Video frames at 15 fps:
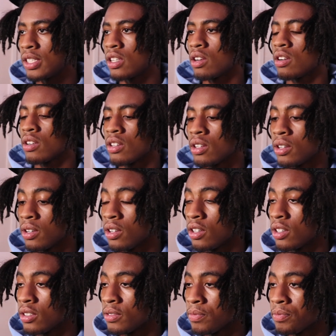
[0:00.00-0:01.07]
Bro,
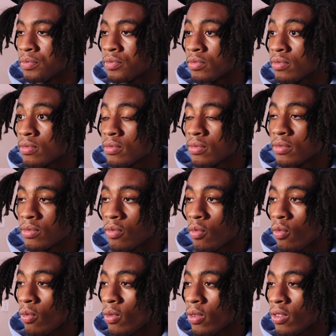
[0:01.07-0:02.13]
shit, bro. You,
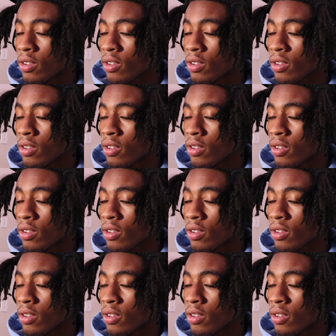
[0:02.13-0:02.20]
you,